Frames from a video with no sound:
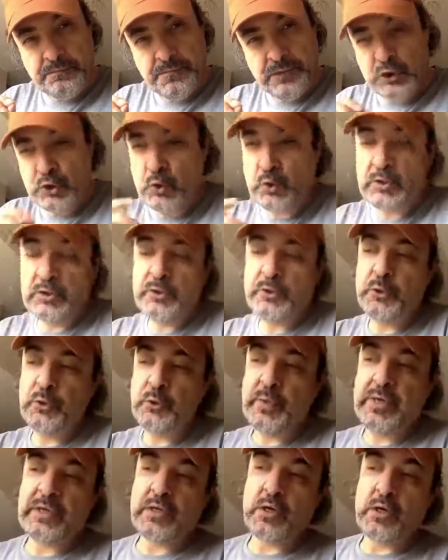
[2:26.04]
The total
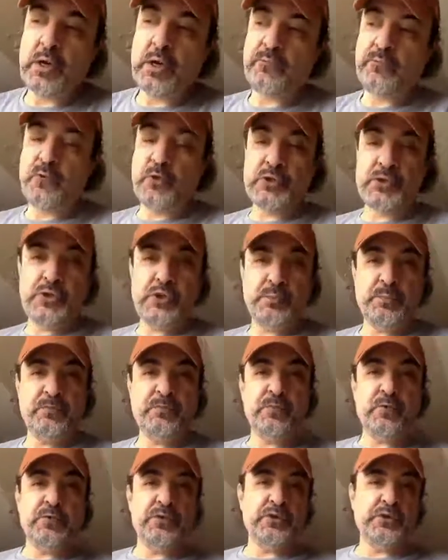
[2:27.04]
Ukrainian armed forces
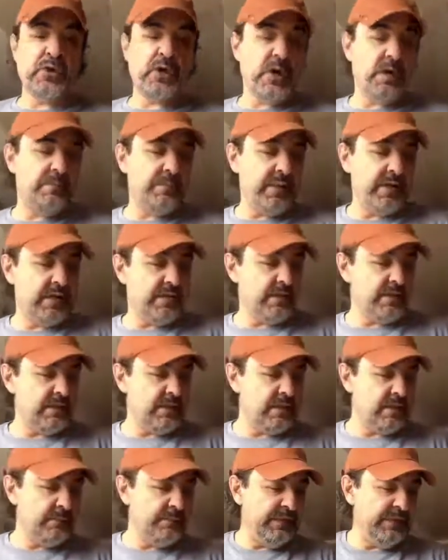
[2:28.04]
before this combat
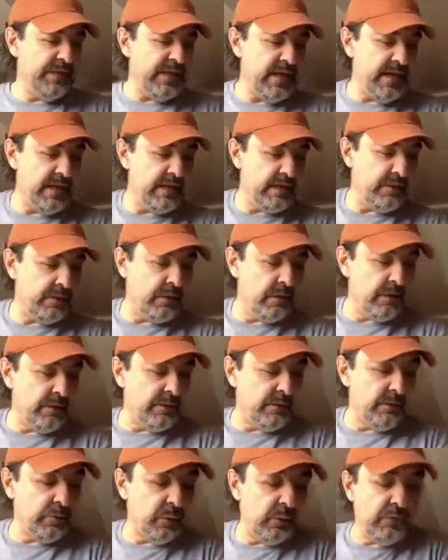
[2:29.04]
began on
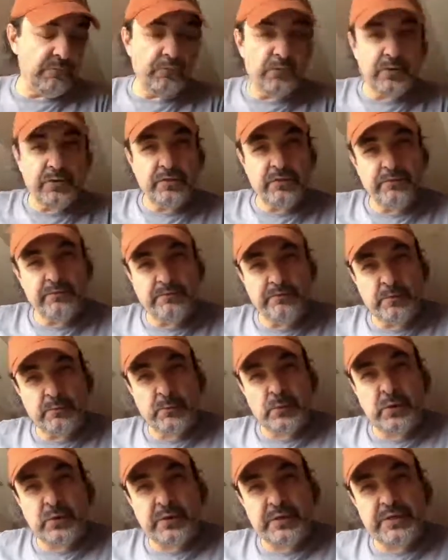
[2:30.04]
the 24th of
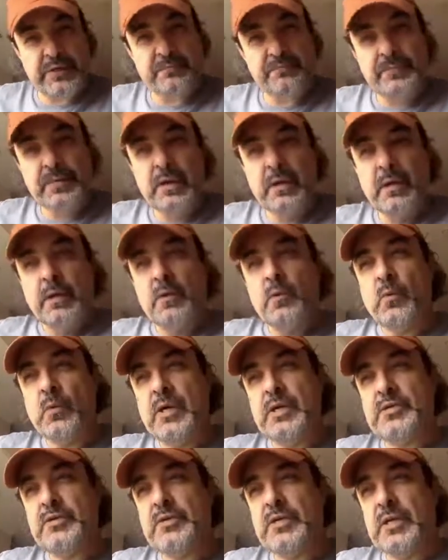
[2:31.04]
February
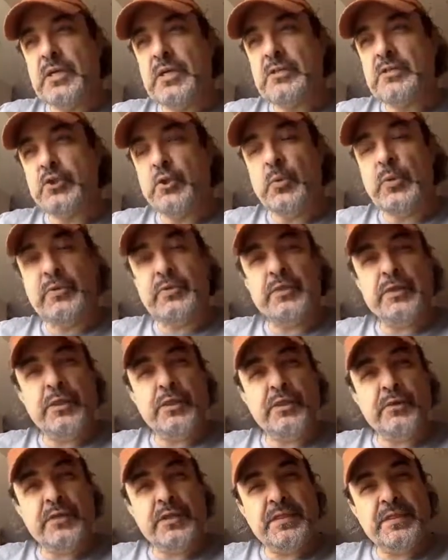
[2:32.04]
was
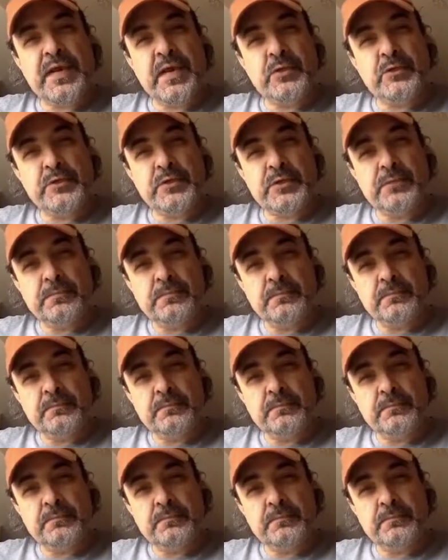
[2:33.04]
230,000.